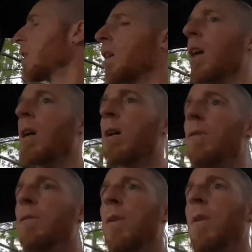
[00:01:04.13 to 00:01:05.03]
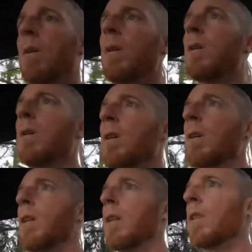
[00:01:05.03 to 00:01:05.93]
care of
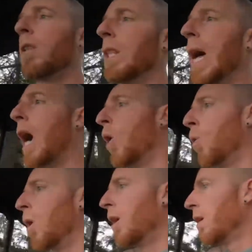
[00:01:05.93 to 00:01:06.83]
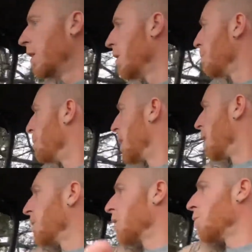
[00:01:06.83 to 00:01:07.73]
now. But
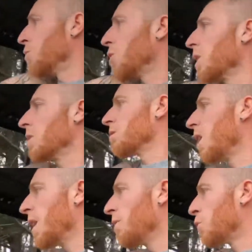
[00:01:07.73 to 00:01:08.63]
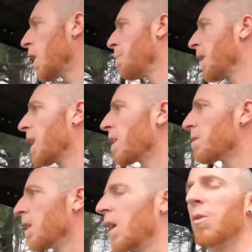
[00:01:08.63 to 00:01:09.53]
I'm gonna go check this live trap I got
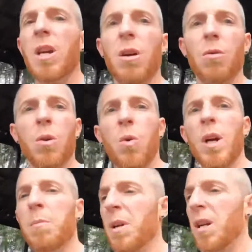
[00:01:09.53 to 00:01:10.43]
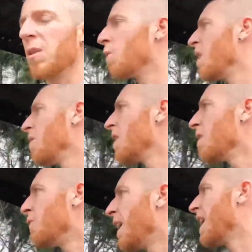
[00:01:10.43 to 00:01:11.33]
set out here real quick because, well,
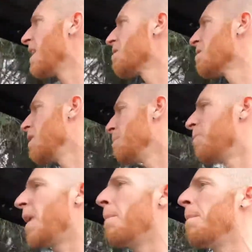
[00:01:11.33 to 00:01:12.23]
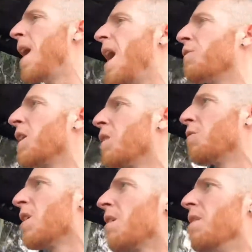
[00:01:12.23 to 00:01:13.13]
if I got something, I'm gonna have to get
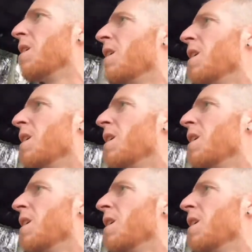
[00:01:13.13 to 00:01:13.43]
rid of it.